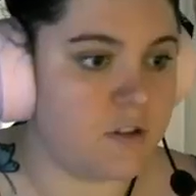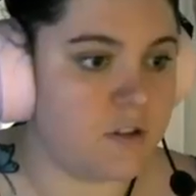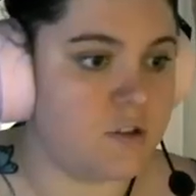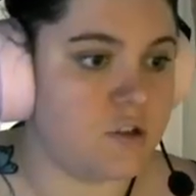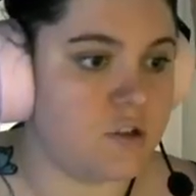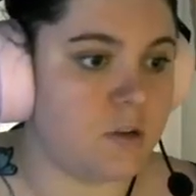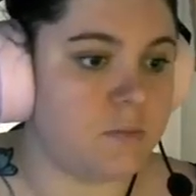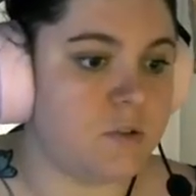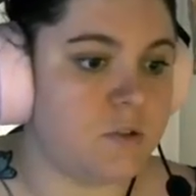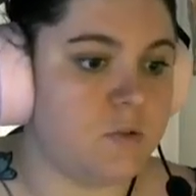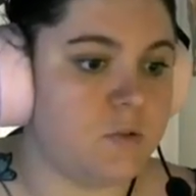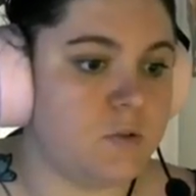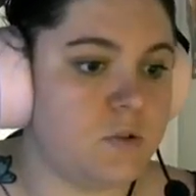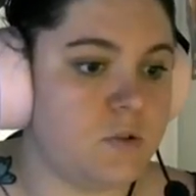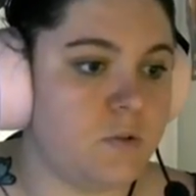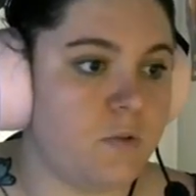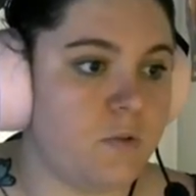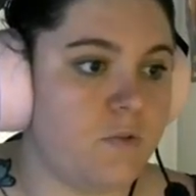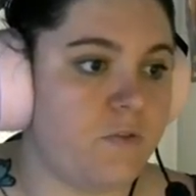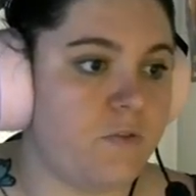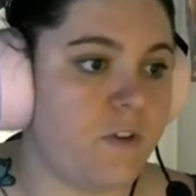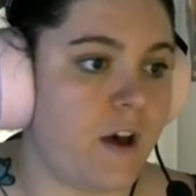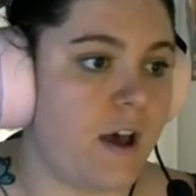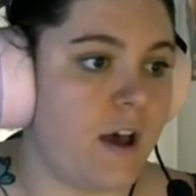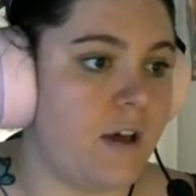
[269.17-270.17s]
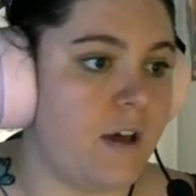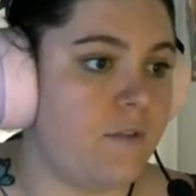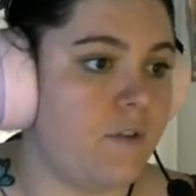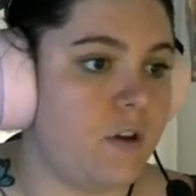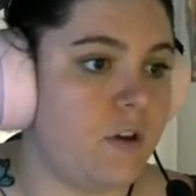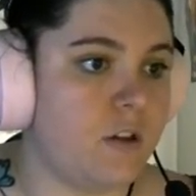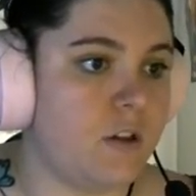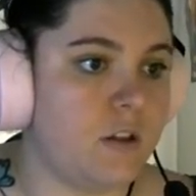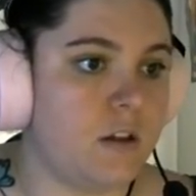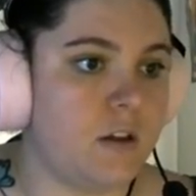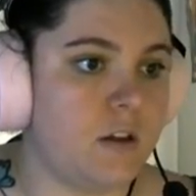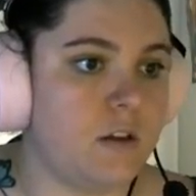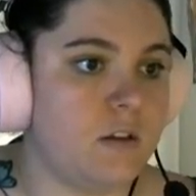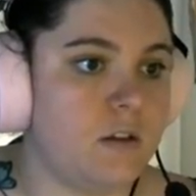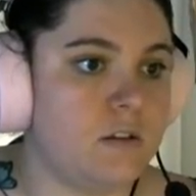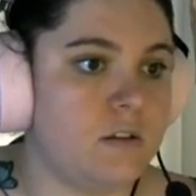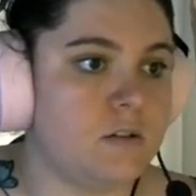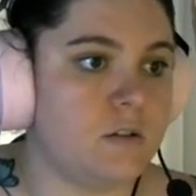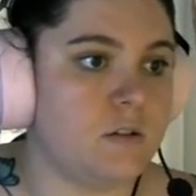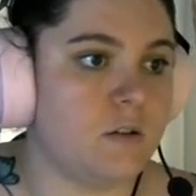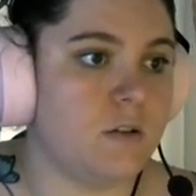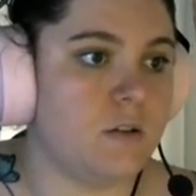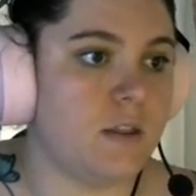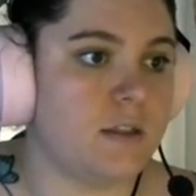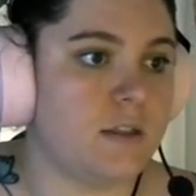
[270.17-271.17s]
jumped to a 5 earlier,
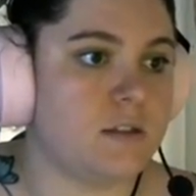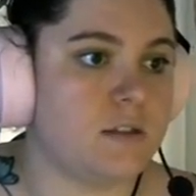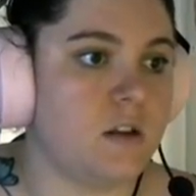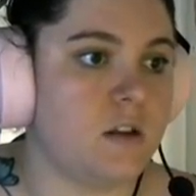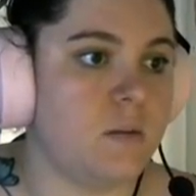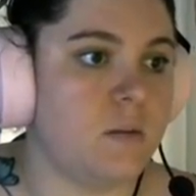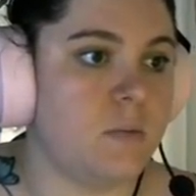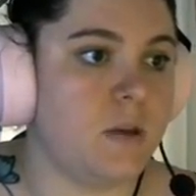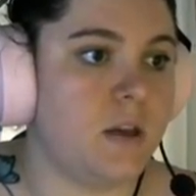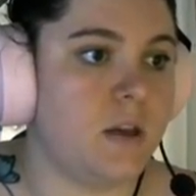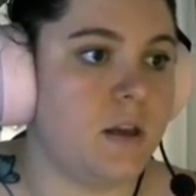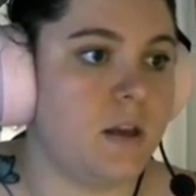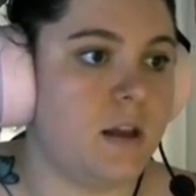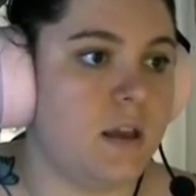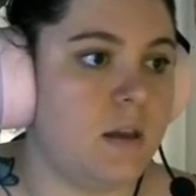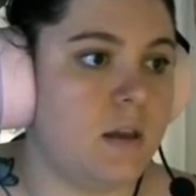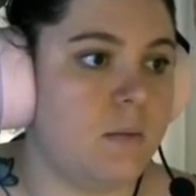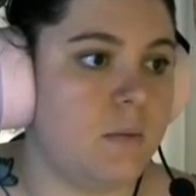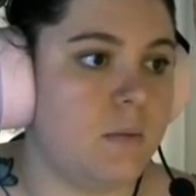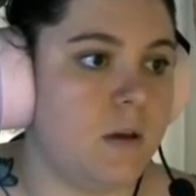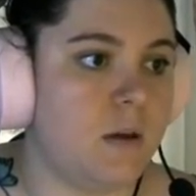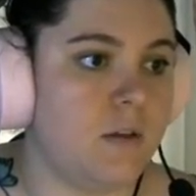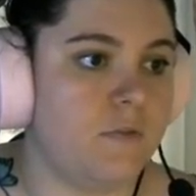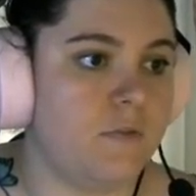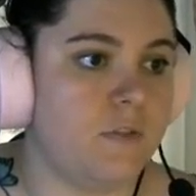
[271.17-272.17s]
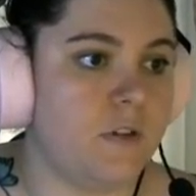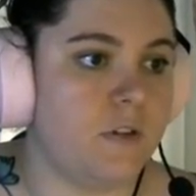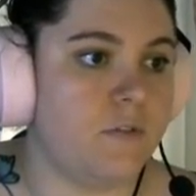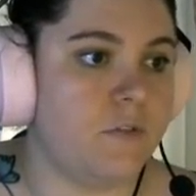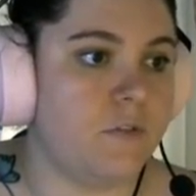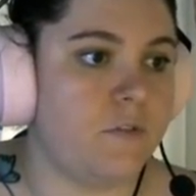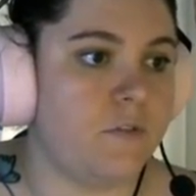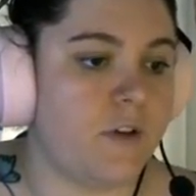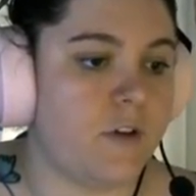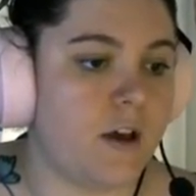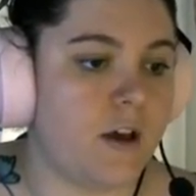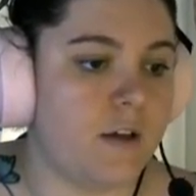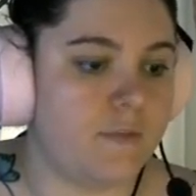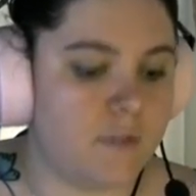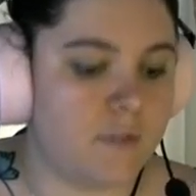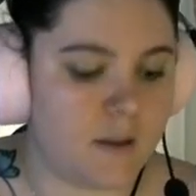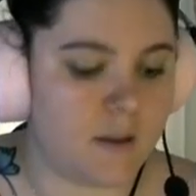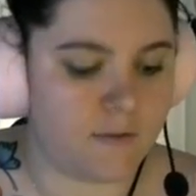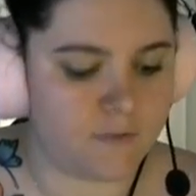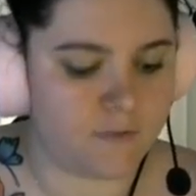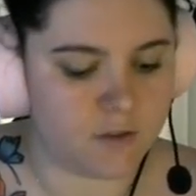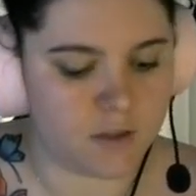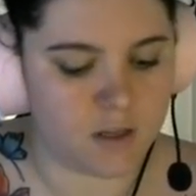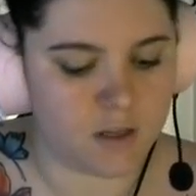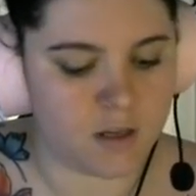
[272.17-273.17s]
so that's going to be an EMF level 5,
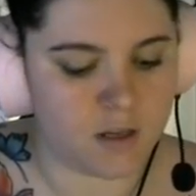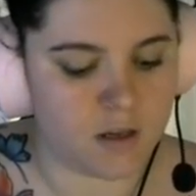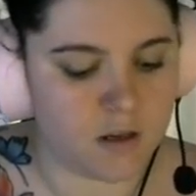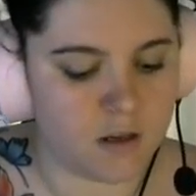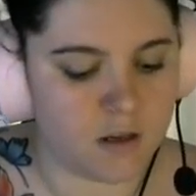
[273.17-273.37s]
definitely.